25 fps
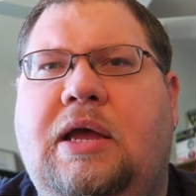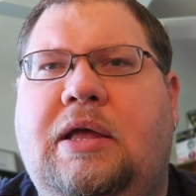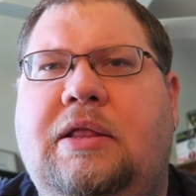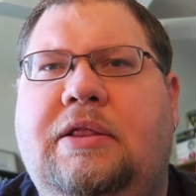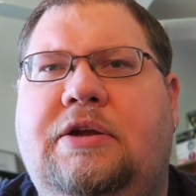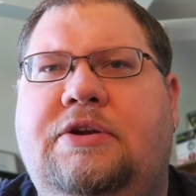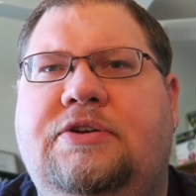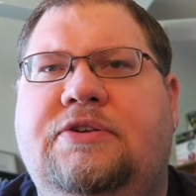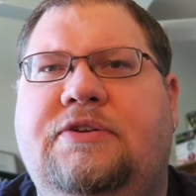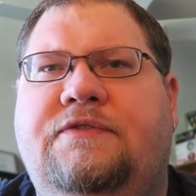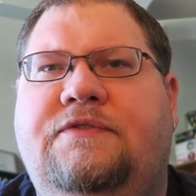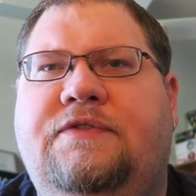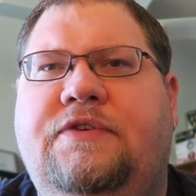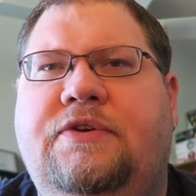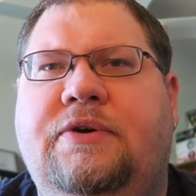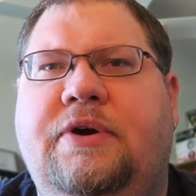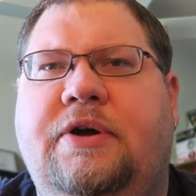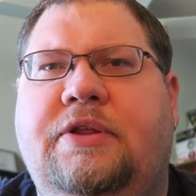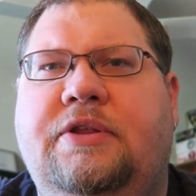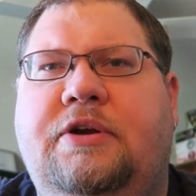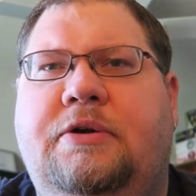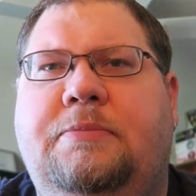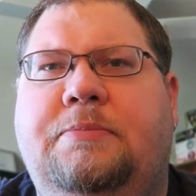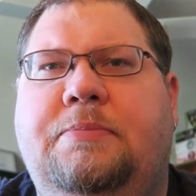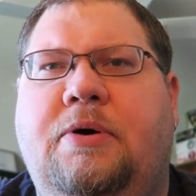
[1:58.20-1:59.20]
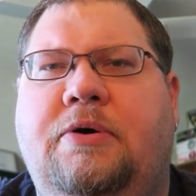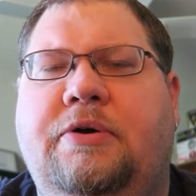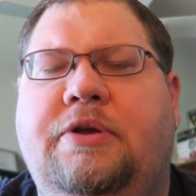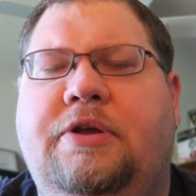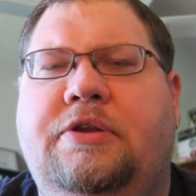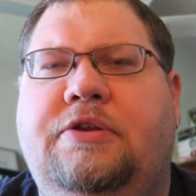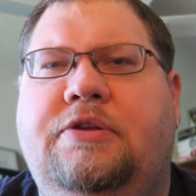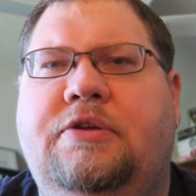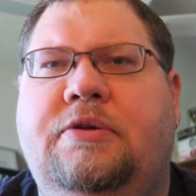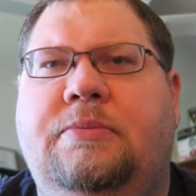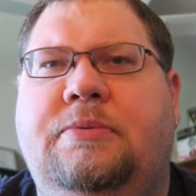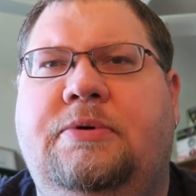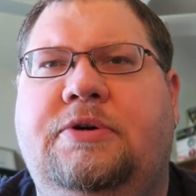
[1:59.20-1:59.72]
There's a few other
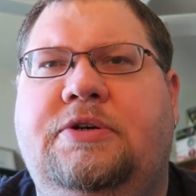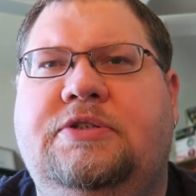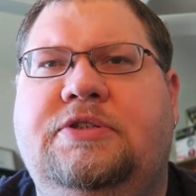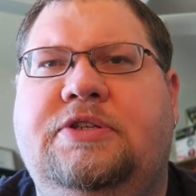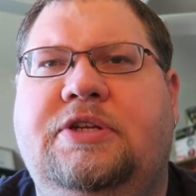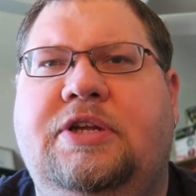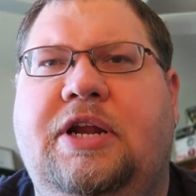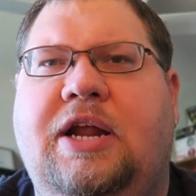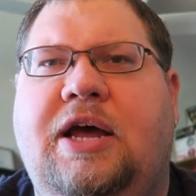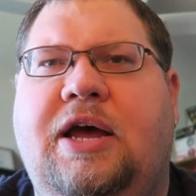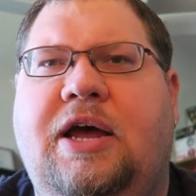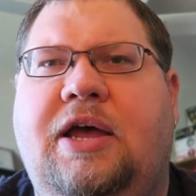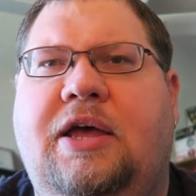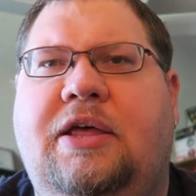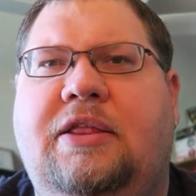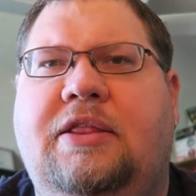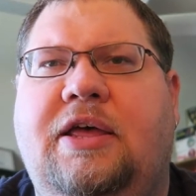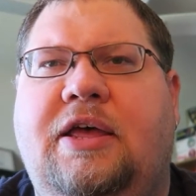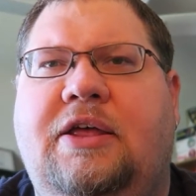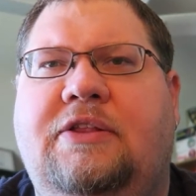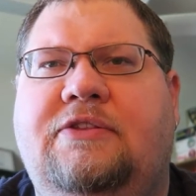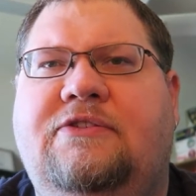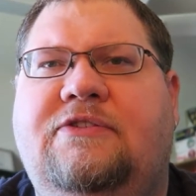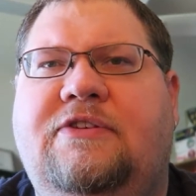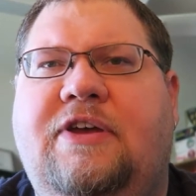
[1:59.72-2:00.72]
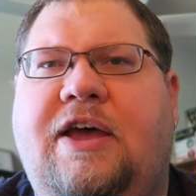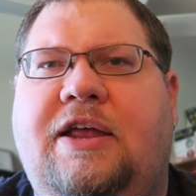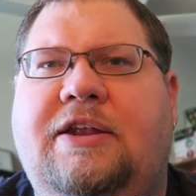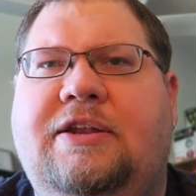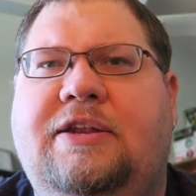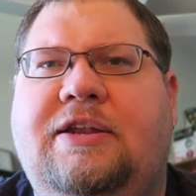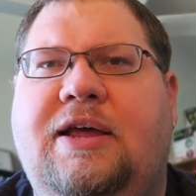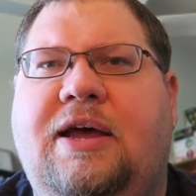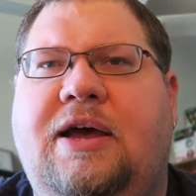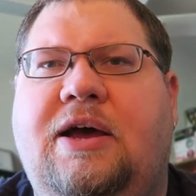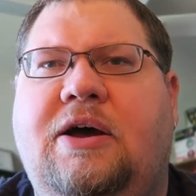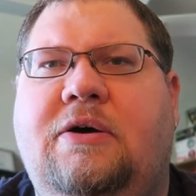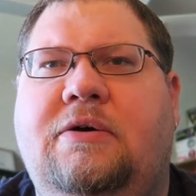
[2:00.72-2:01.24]
PokeTubers and I that
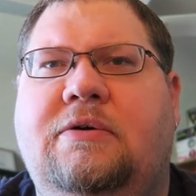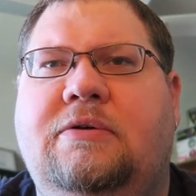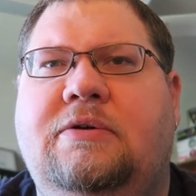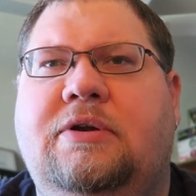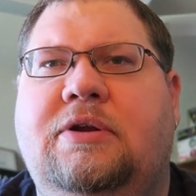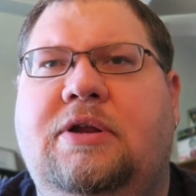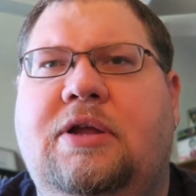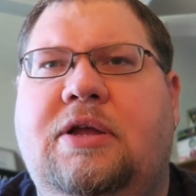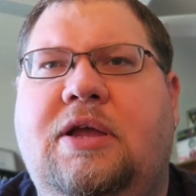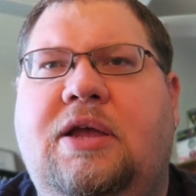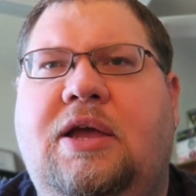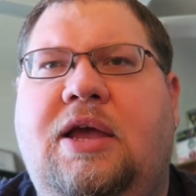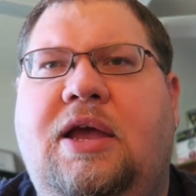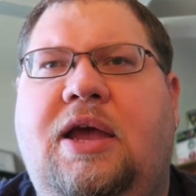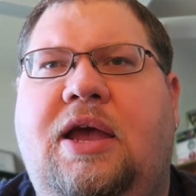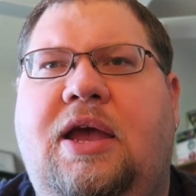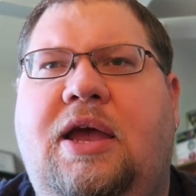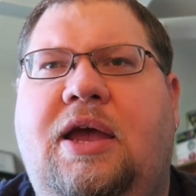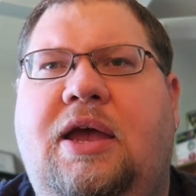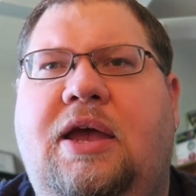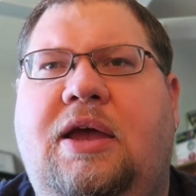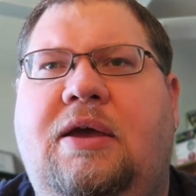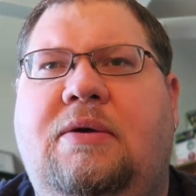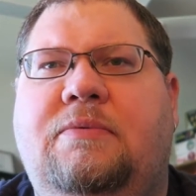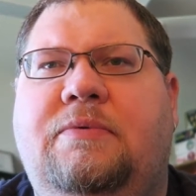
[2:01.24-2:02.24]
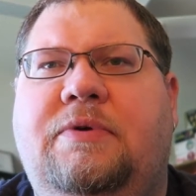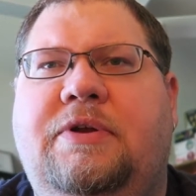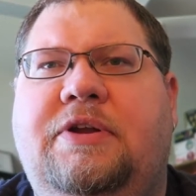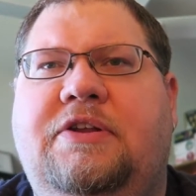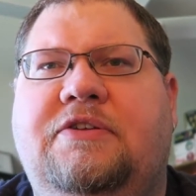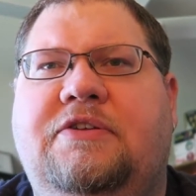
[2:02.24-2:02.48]
sat down and we